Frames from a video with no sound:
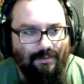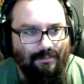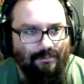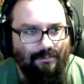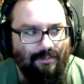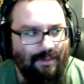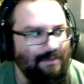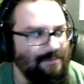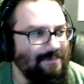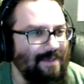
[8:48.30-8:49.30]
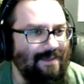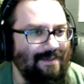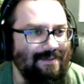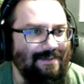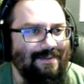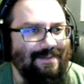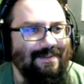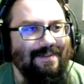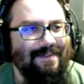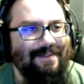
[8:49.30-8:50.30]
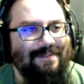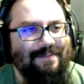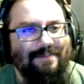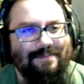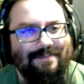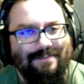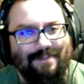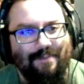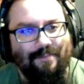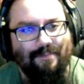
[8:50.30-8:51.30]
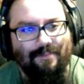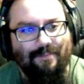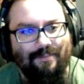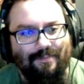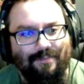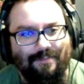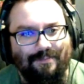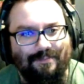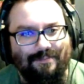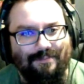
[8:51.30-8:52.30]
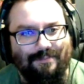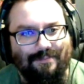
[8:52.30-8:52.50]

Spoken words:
No, well, not many. Most of the cast couldn't act.